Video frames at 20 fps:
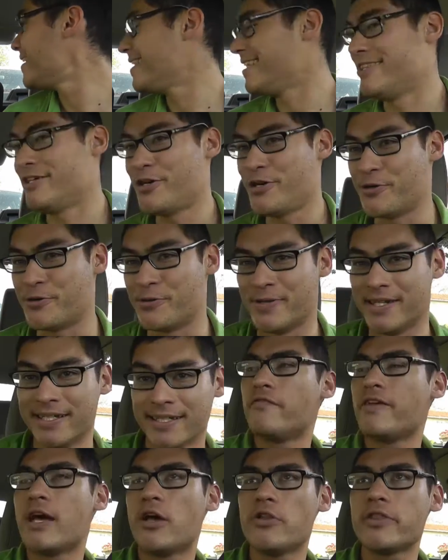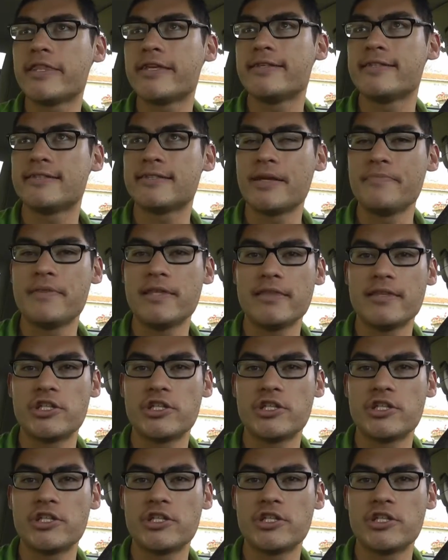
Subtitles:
Hello. If health is something